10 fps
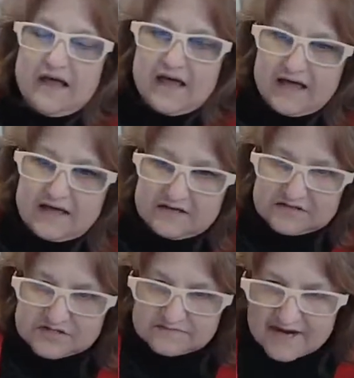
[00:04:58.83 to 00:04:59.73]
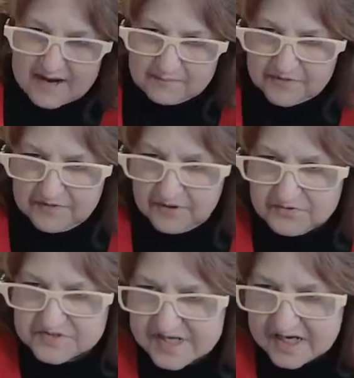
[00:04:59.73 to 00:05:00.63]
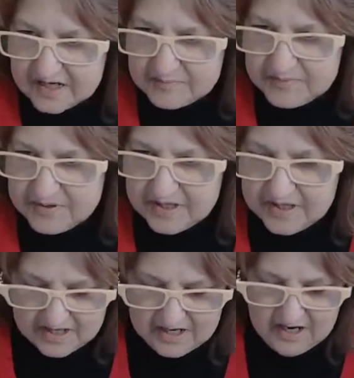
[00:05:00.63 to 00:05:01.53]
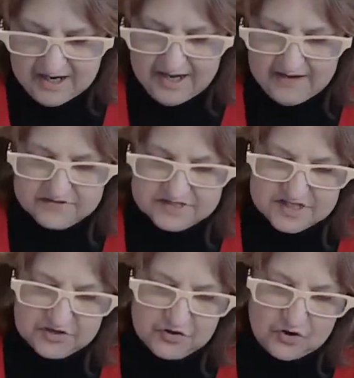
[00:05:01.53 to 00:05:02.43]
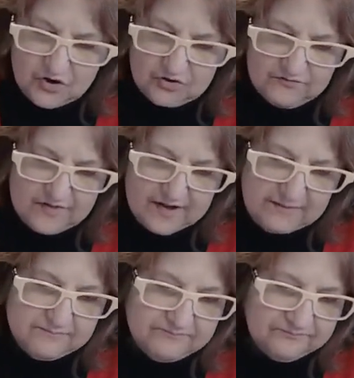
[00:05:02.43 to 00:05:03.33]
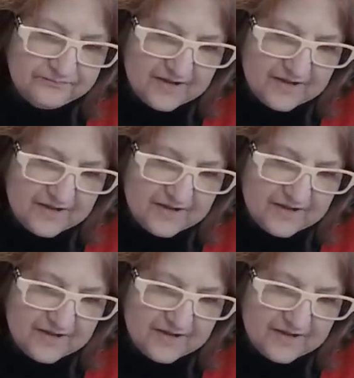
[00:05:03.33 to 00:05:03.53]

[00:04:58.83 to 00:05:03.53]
And to wrap those up, I haven't done all of them.